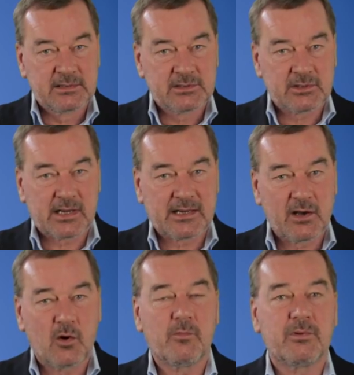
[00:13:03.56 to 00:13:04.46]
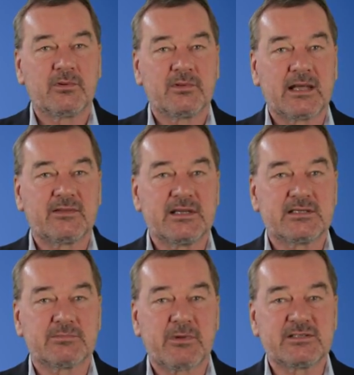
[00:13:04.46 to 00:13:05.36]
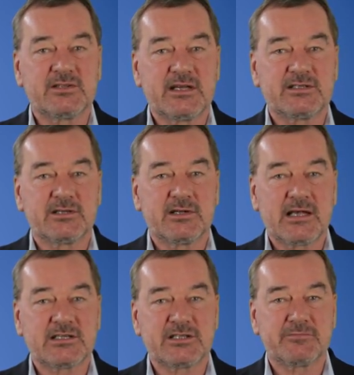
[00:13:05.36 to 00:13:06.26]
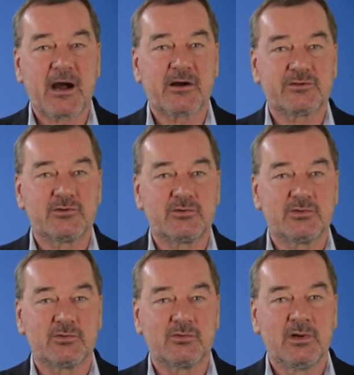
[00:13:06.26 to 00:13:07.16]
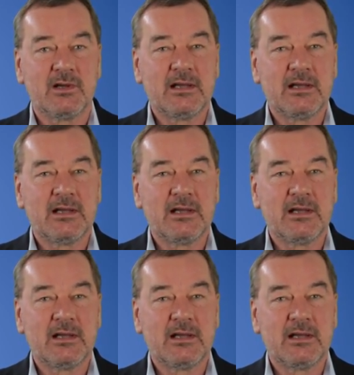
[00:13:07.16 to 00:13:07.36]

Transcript: So I hope that this presentation has inspired you to